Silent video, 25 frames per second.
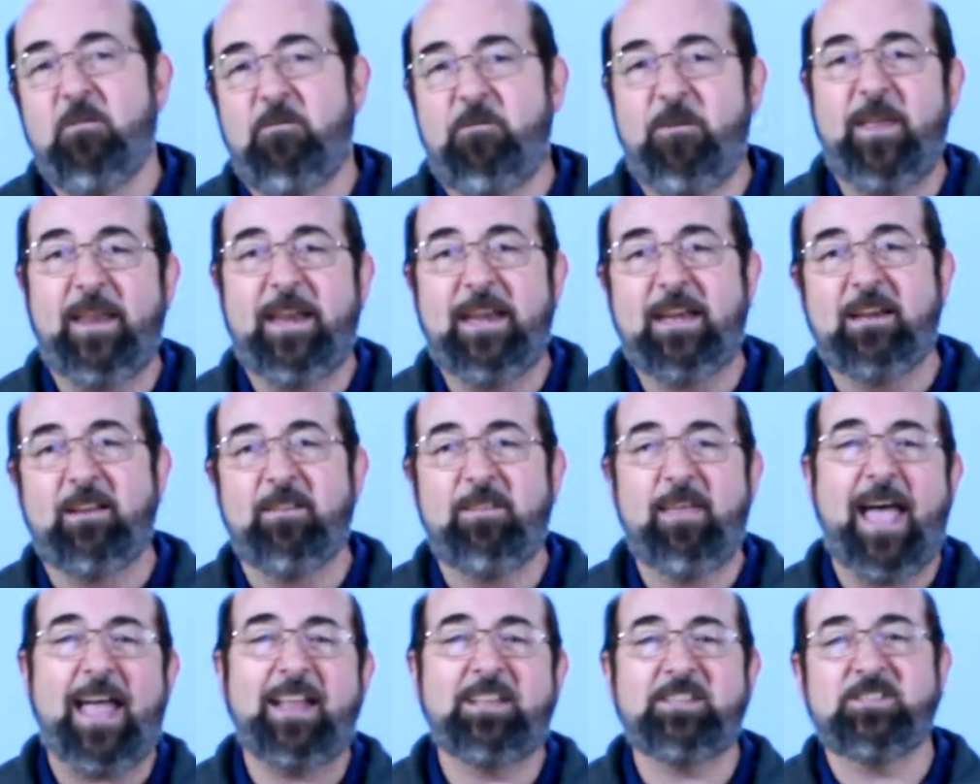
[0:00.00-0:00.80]
fit into
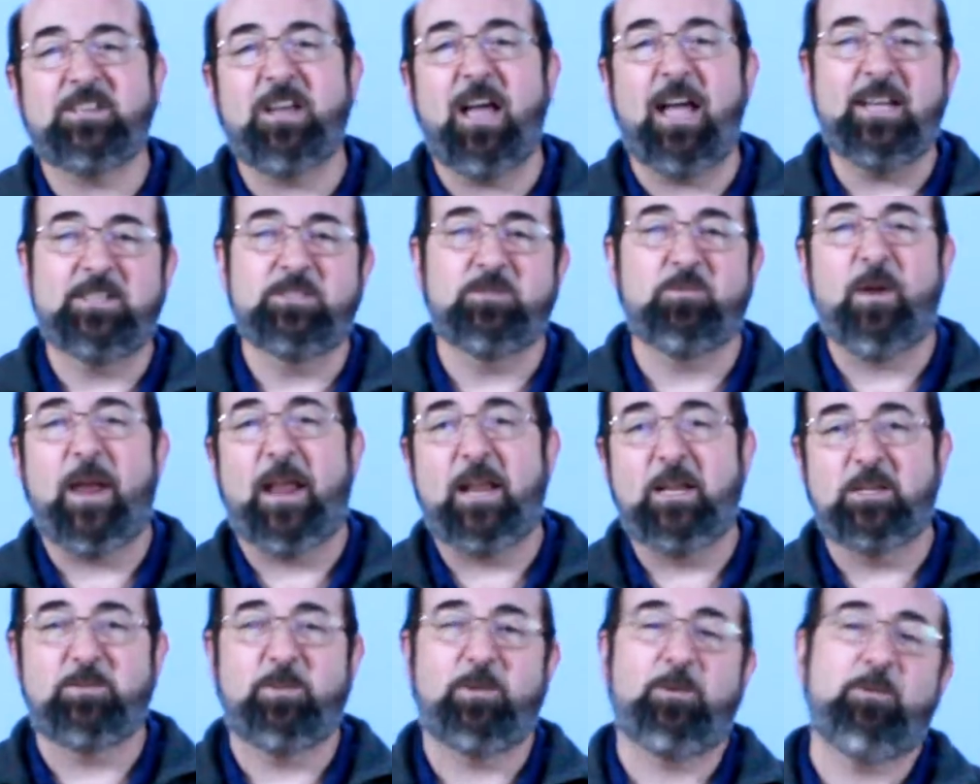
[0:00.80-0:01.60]
that size
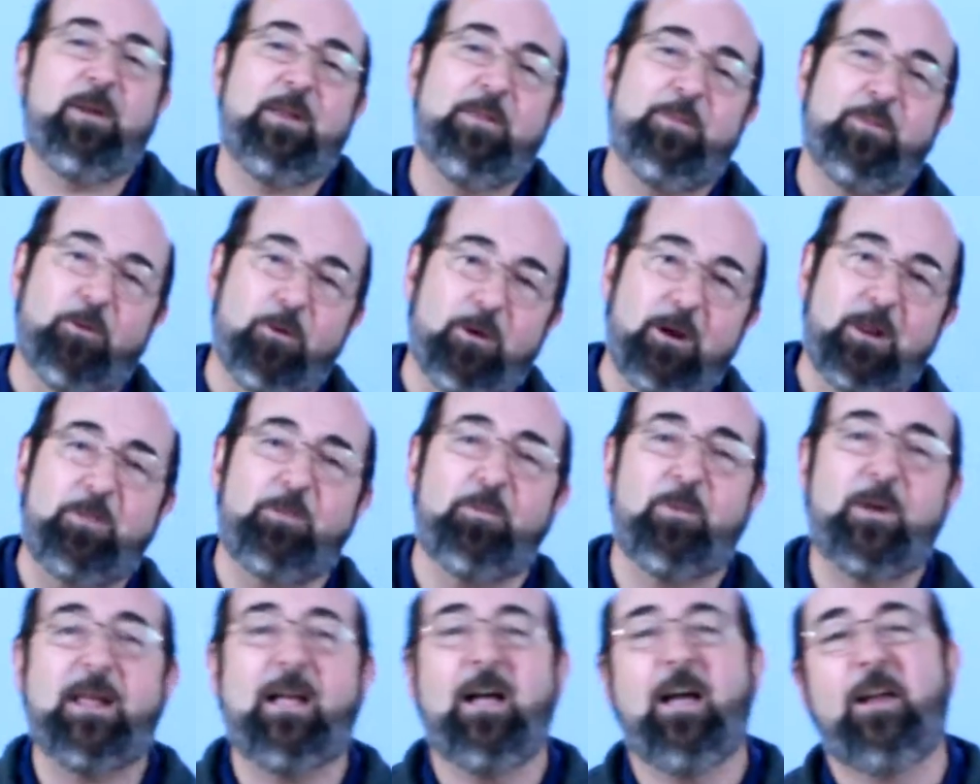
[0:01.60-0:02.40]
range, between
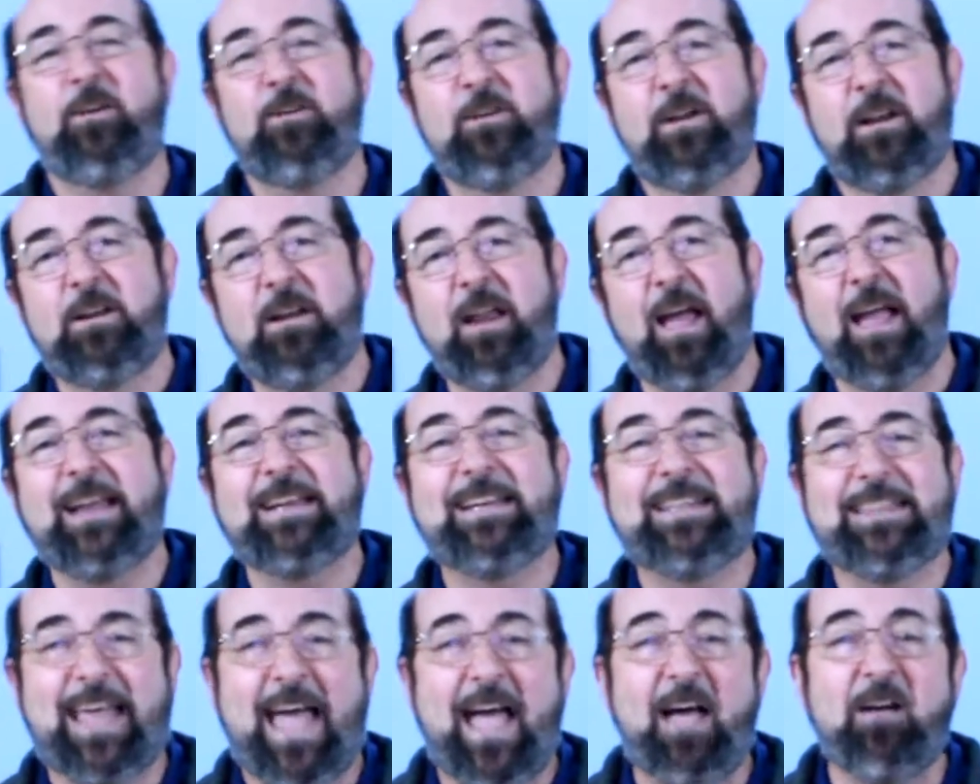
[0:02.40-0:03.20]
3,300 and
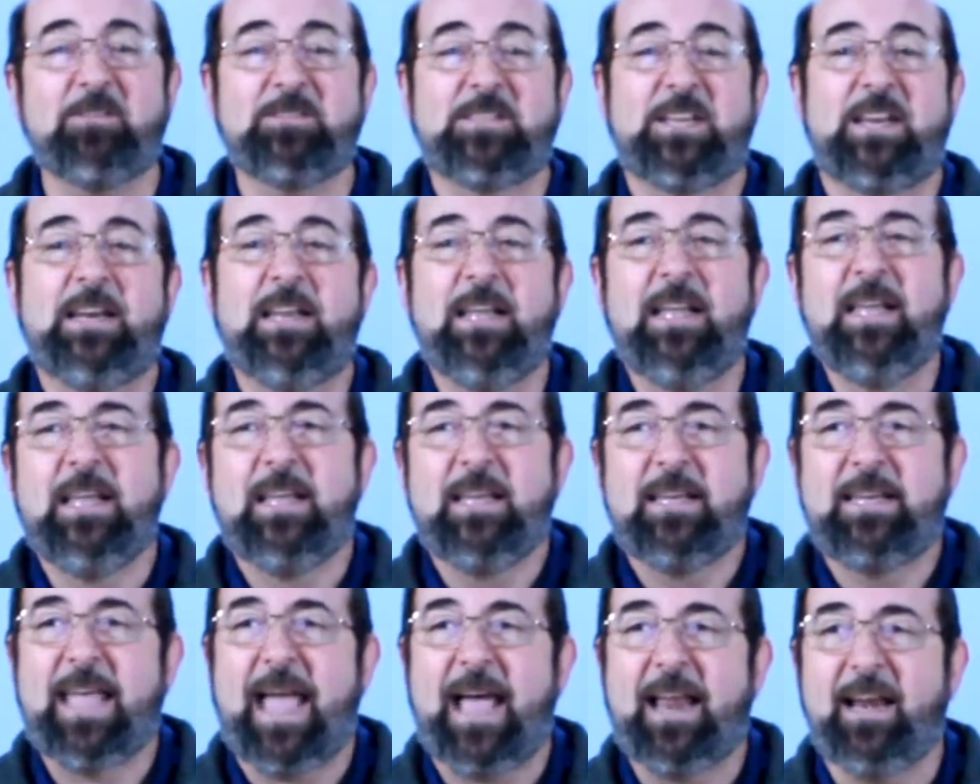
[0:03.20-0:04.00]
9,000
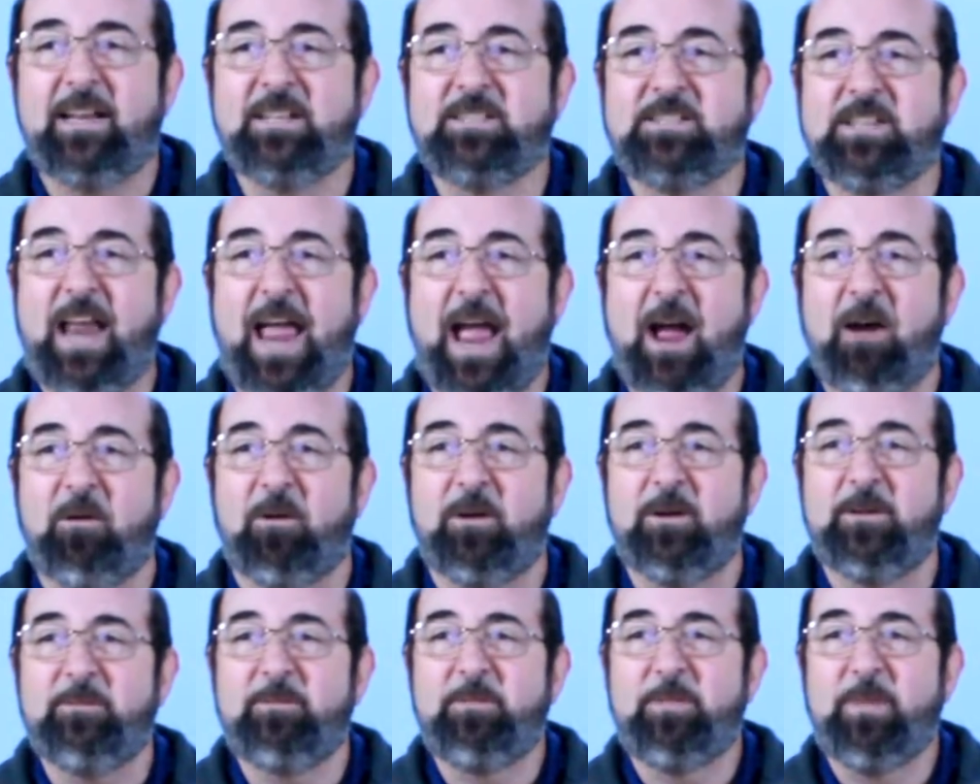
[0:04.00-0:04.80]
gallons an hour.